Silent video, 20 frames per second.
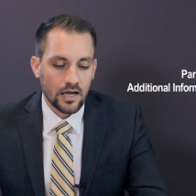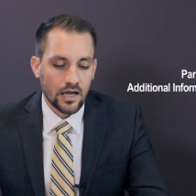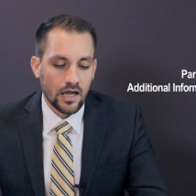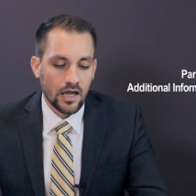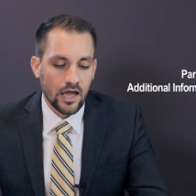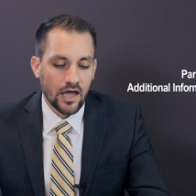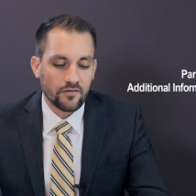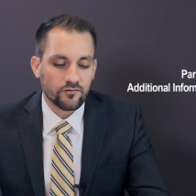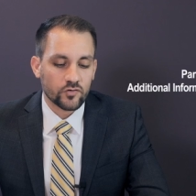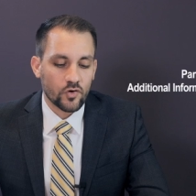
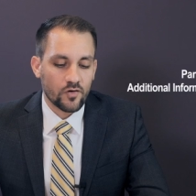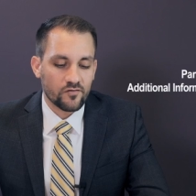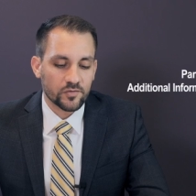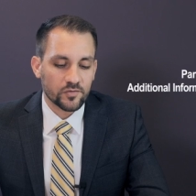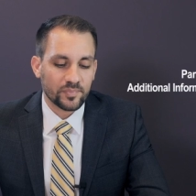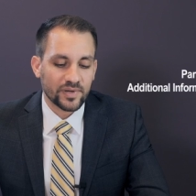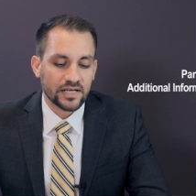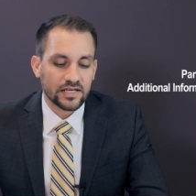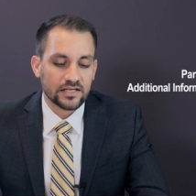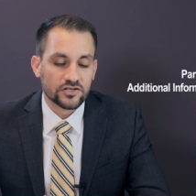Have you ever
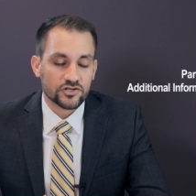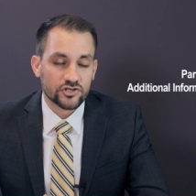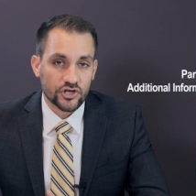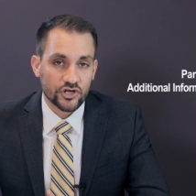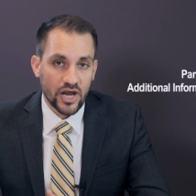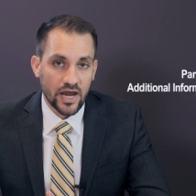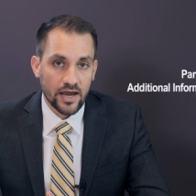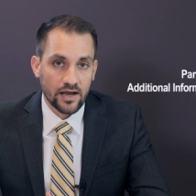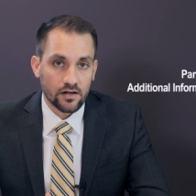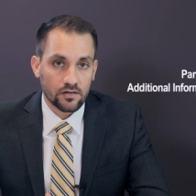been in
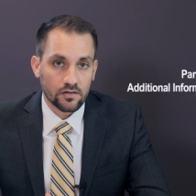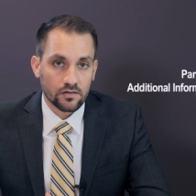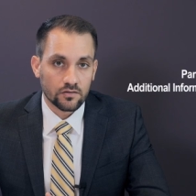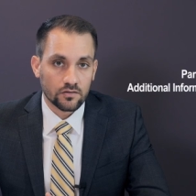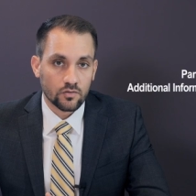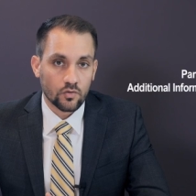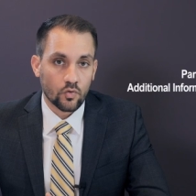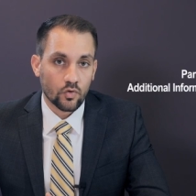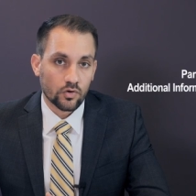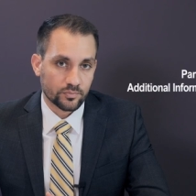jail
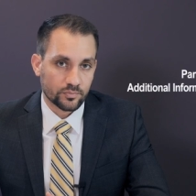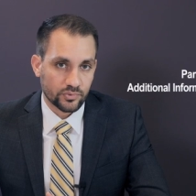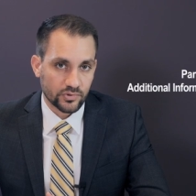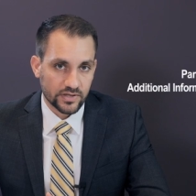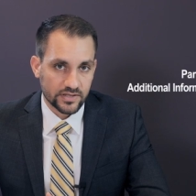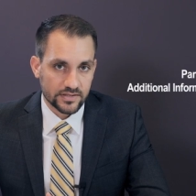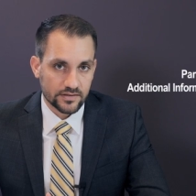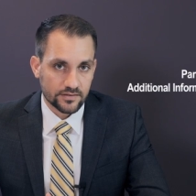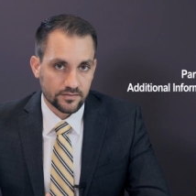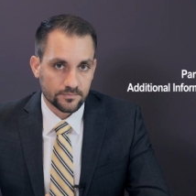or
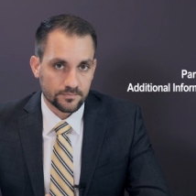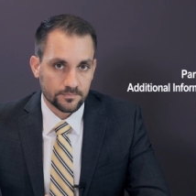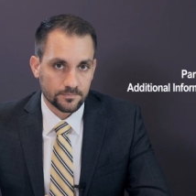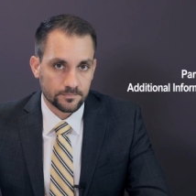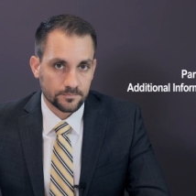prison?